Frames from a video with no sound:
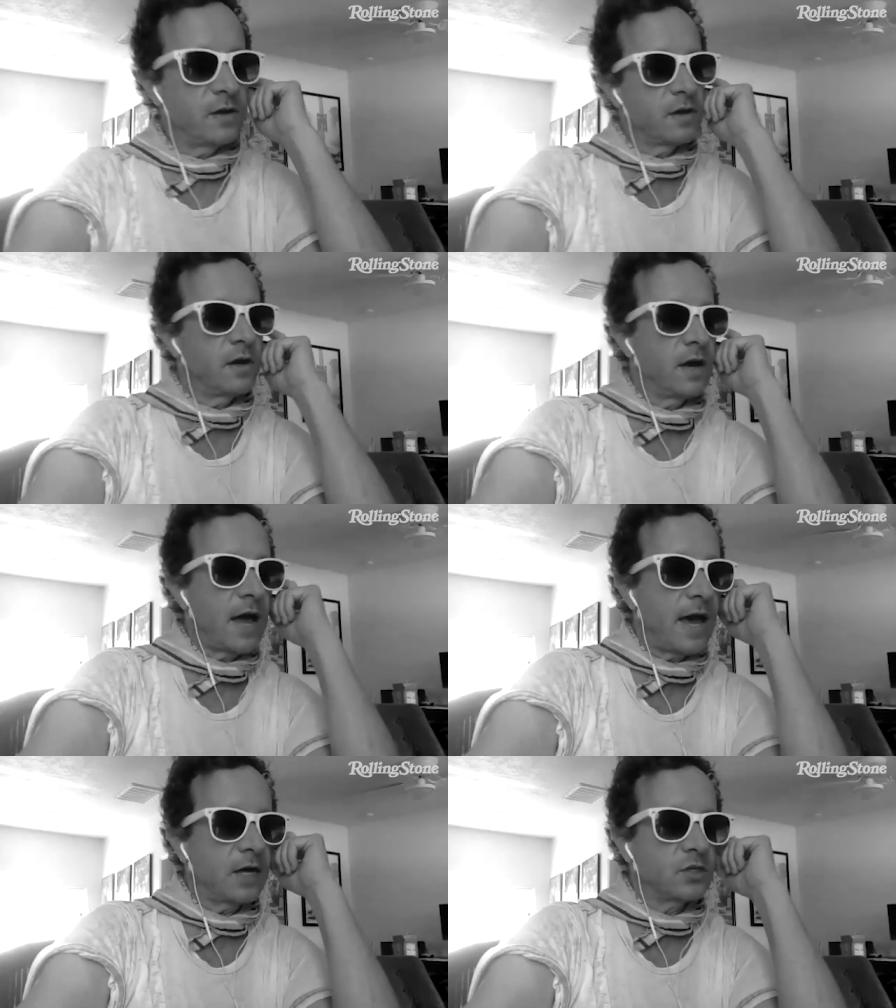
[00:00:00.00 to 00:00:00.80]
uh,
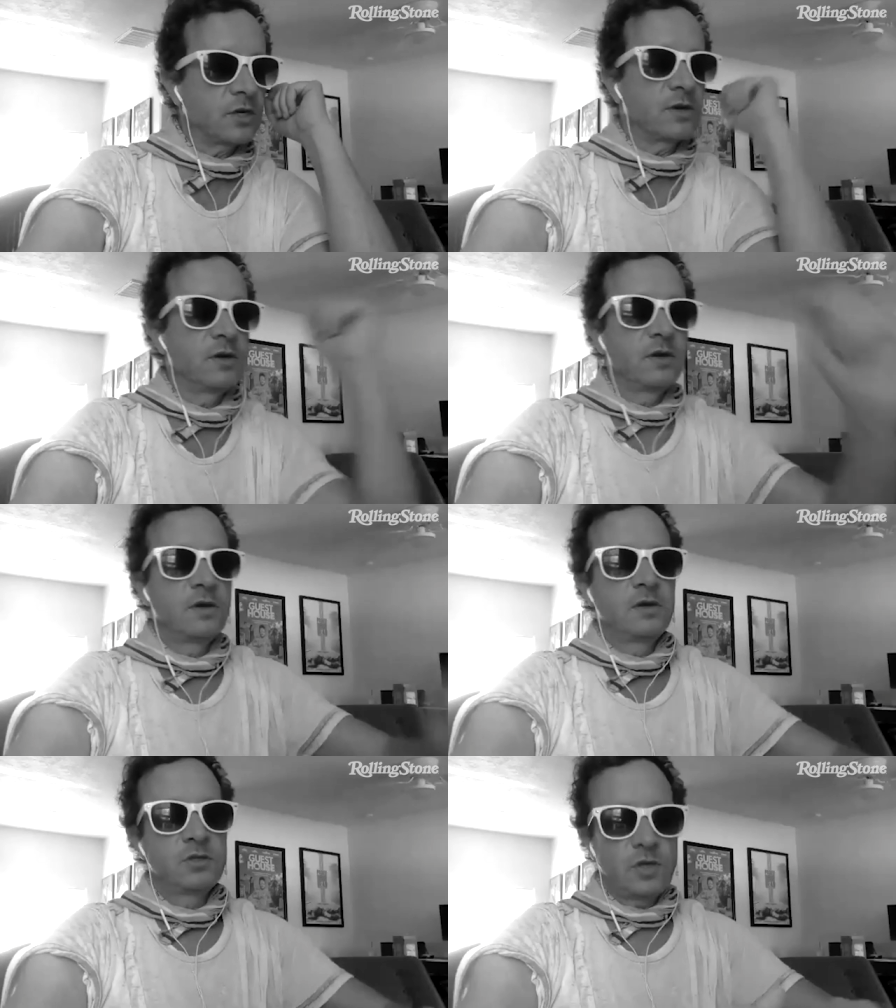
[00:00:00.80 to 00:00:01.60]
actor.
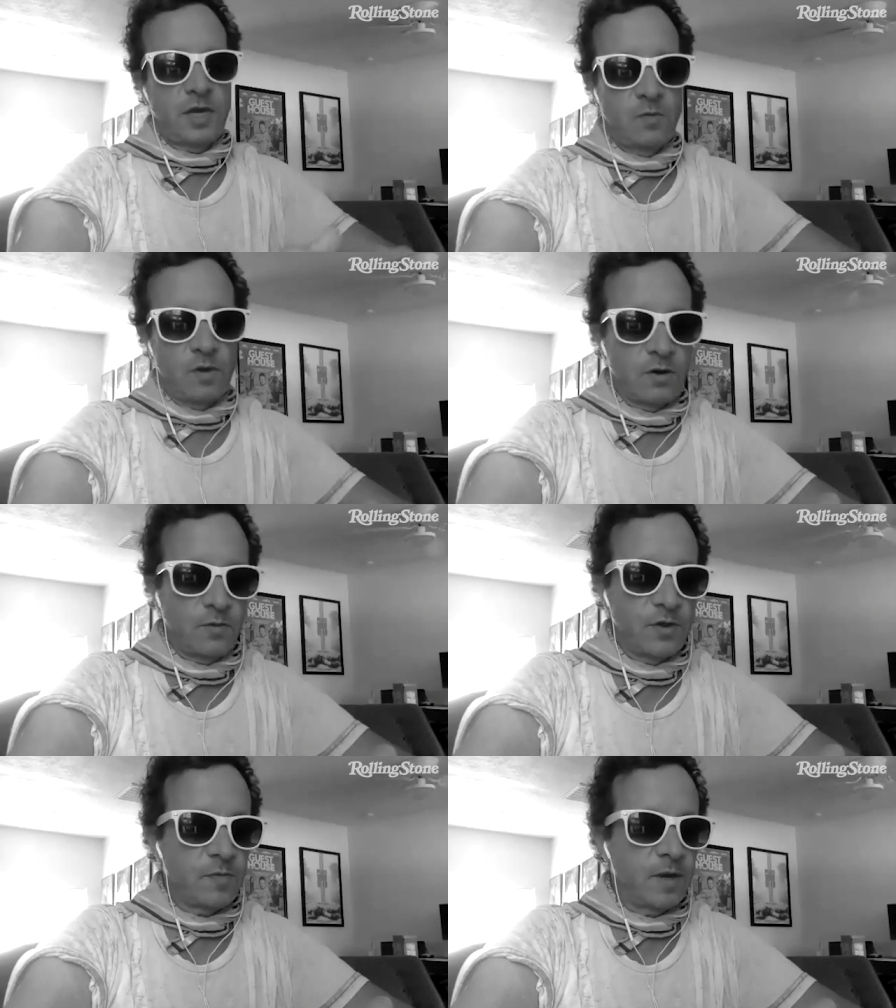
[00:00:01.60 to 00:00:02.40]
So he wrote it
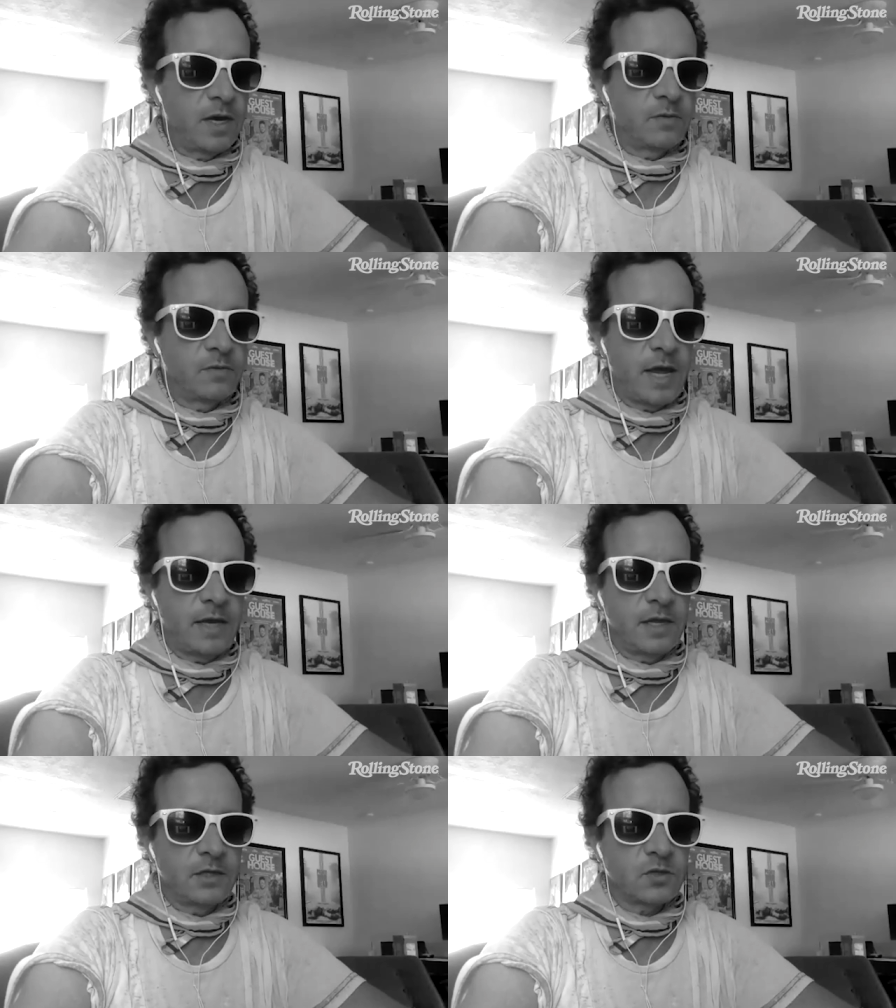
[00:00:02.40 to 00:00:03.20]
with me, and we
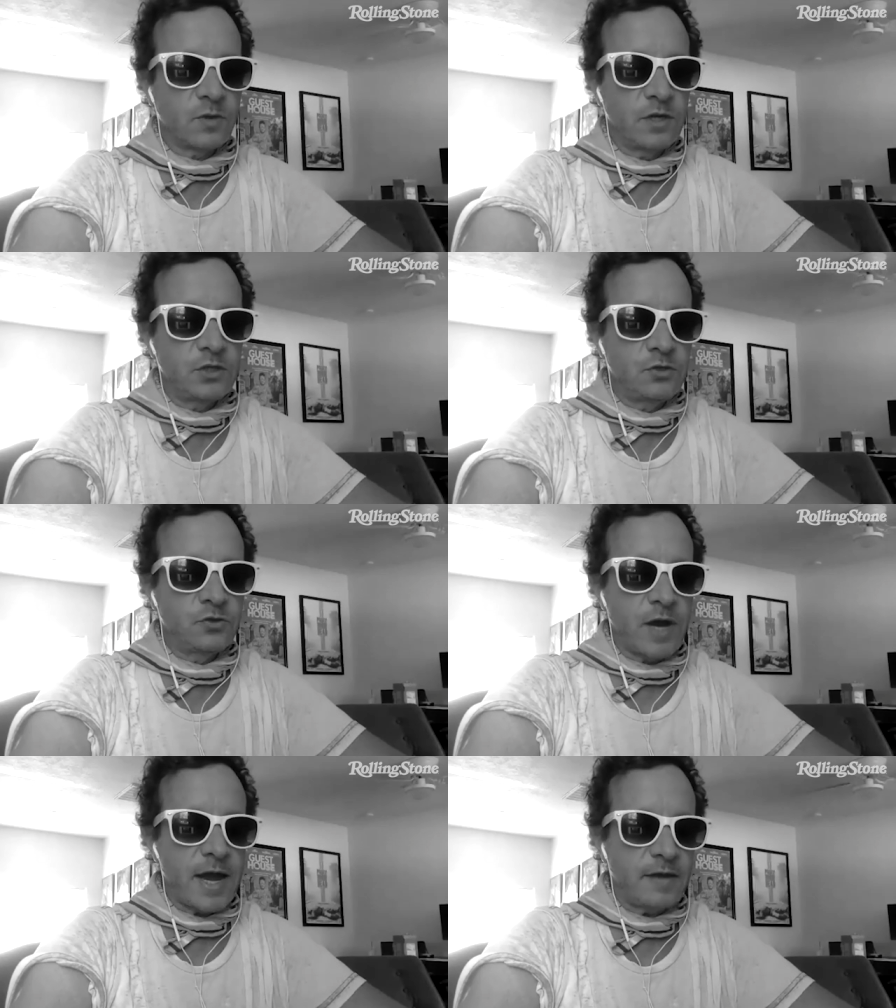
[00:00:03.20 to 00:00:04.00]
had like 22
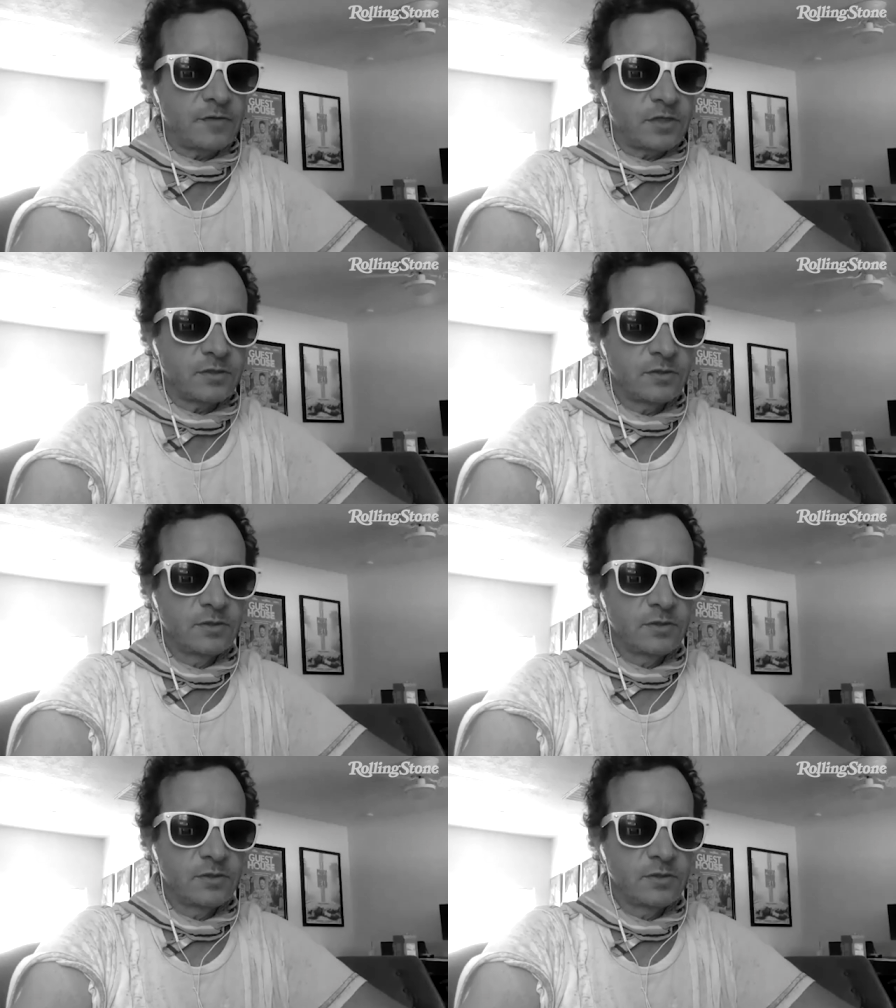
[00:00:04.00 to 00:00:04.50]
drafts,